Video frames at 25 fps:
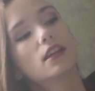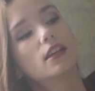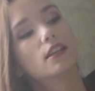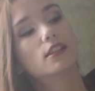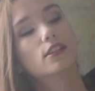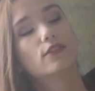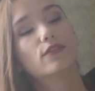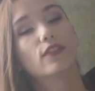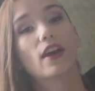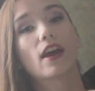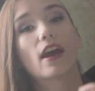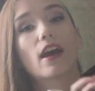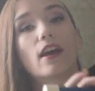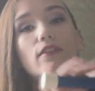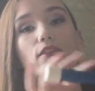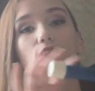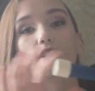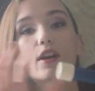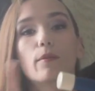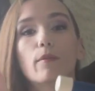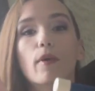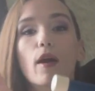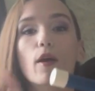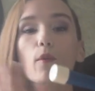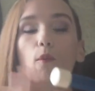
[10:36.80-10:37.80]
is if I have it
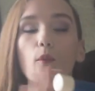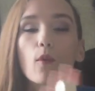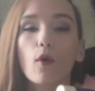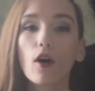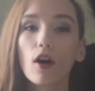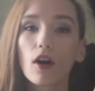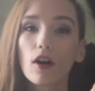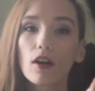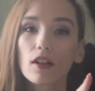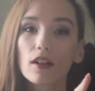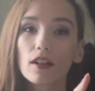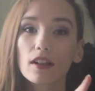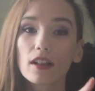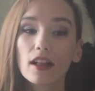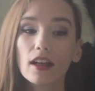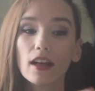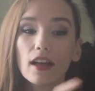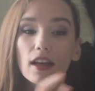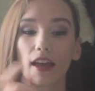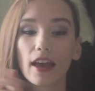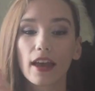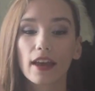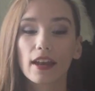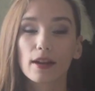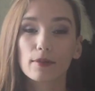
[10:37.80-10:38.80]
on my wall
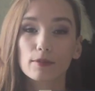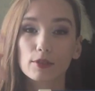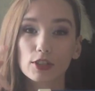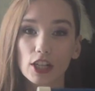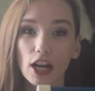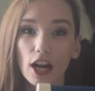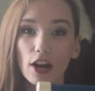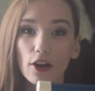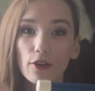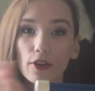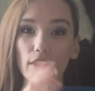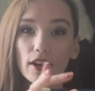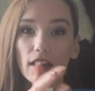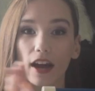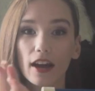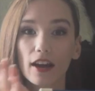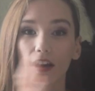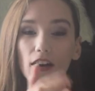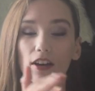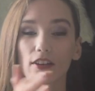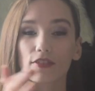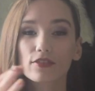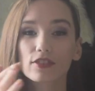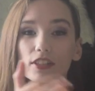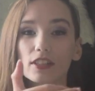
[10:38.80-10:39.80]
and I'm showering, I
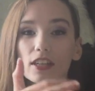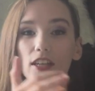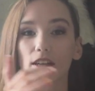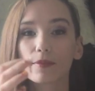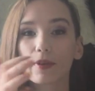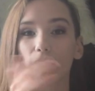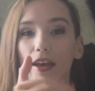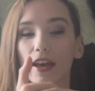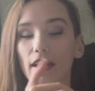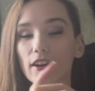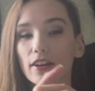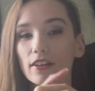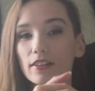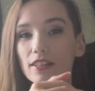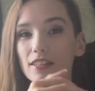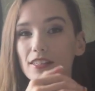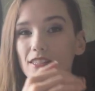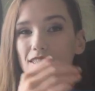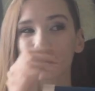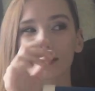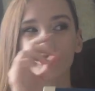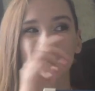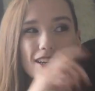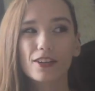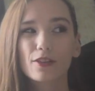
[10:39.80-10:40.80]
often hit my head on this
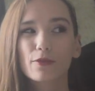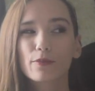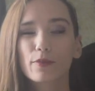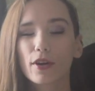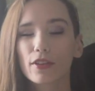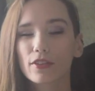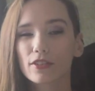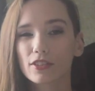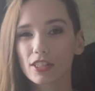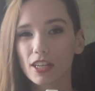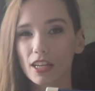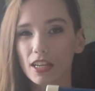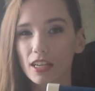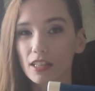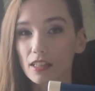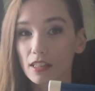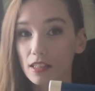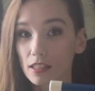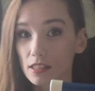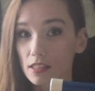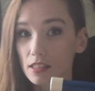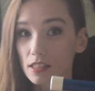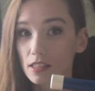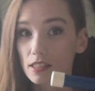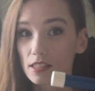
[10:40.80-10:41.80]
because I don't bother taking
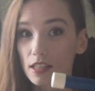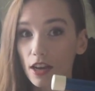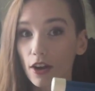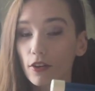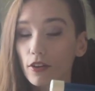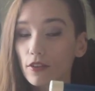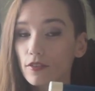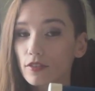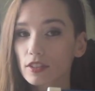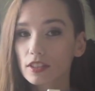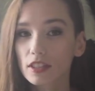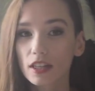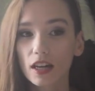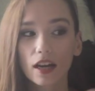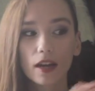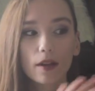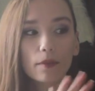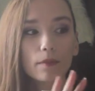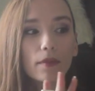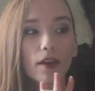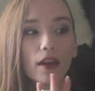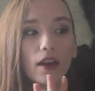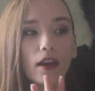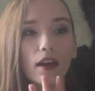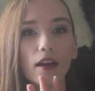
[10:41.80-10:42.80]
these things down every
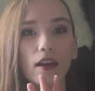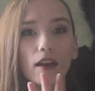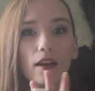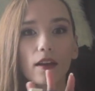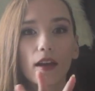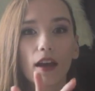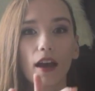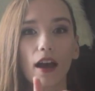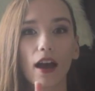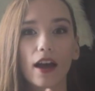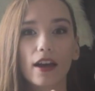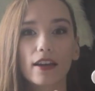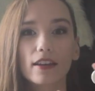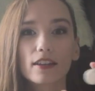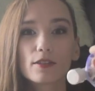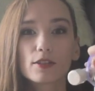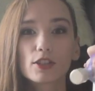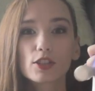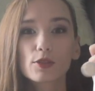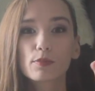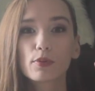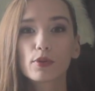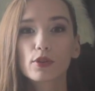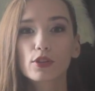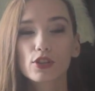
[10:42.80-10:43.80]
time. I can
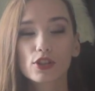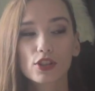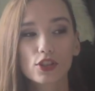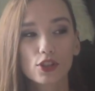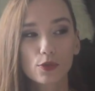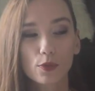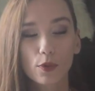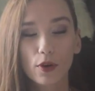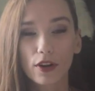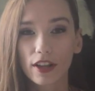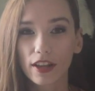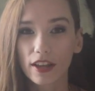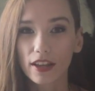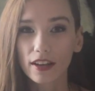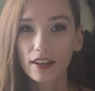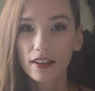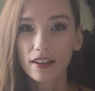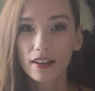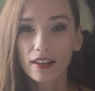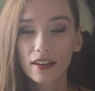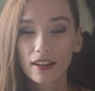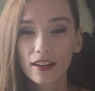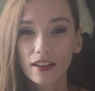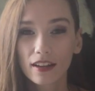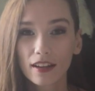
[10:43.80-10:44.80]
just push this one in,
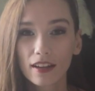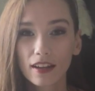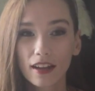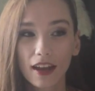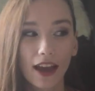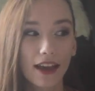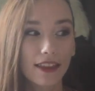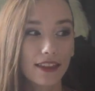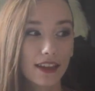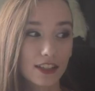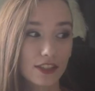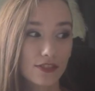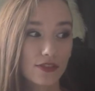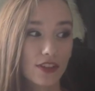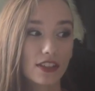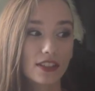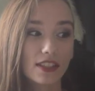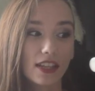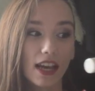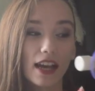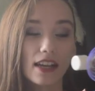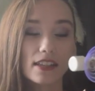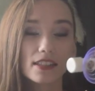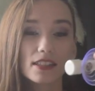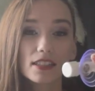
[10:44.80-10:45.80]
and that's
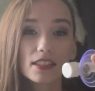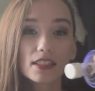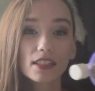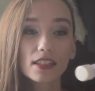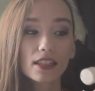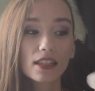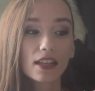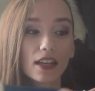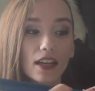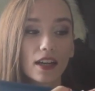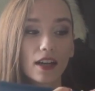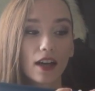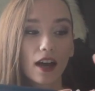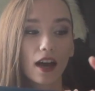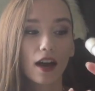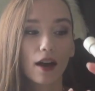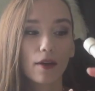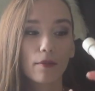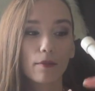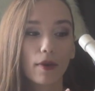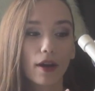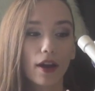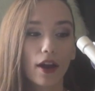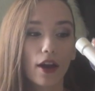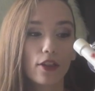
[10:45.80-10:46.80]
fantastic.
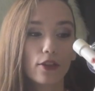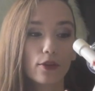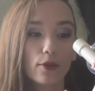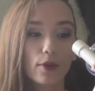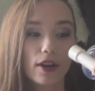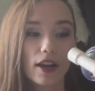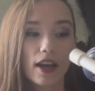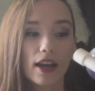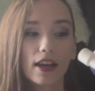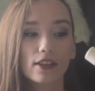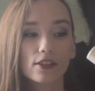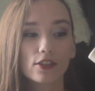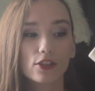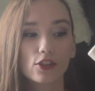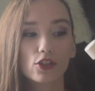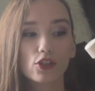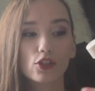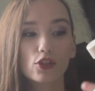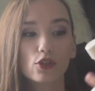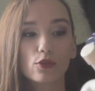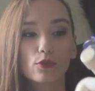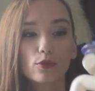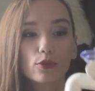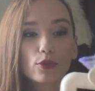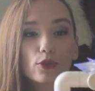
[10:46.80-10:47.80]
My other one has a
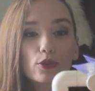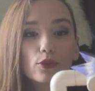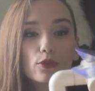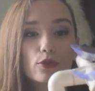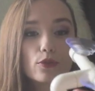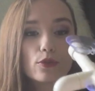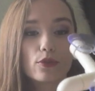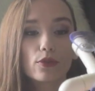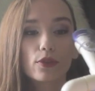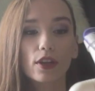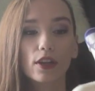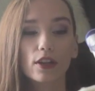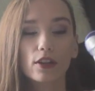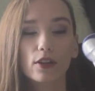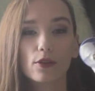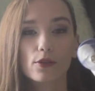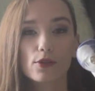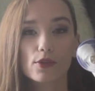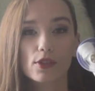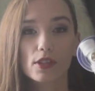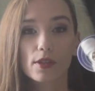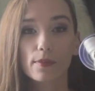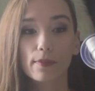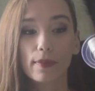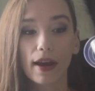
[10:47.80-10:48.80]
screw that
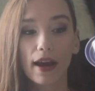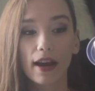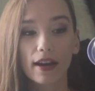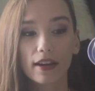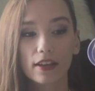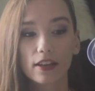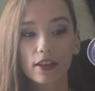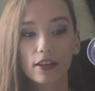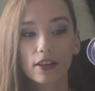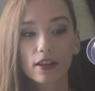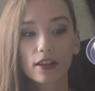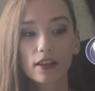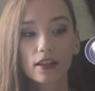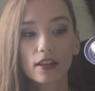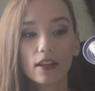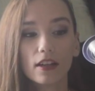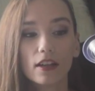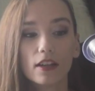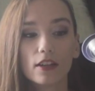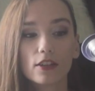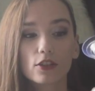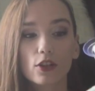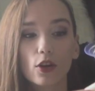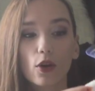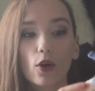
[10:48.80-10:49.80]
goes in the back here
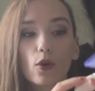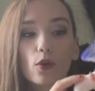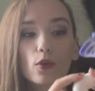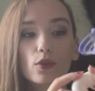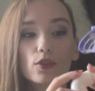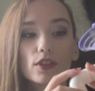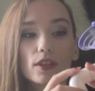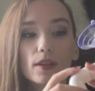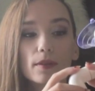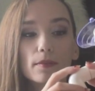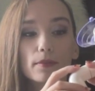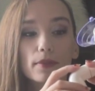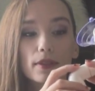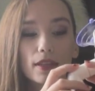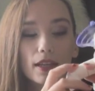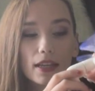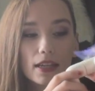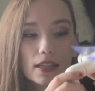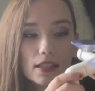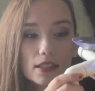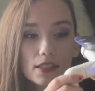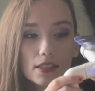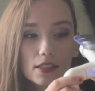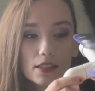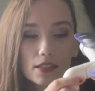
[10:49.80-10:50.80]
to hold it in
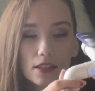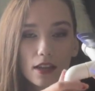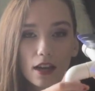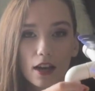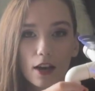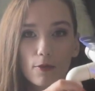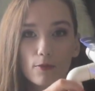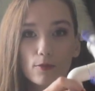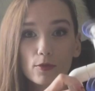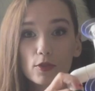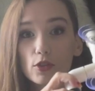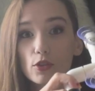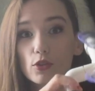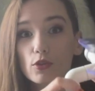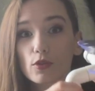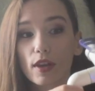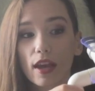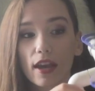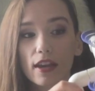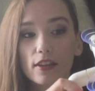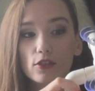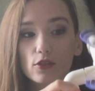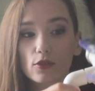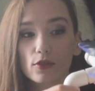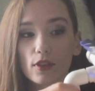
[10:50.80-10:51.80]
place, so you
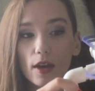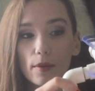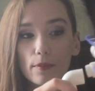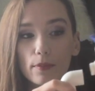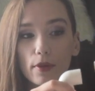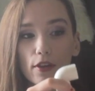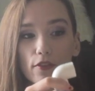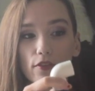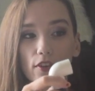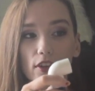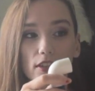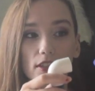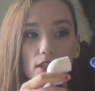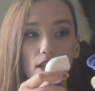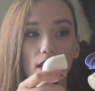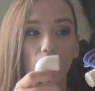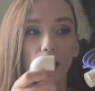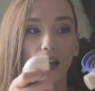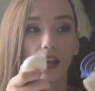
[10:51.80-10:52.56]
can't do that pivot.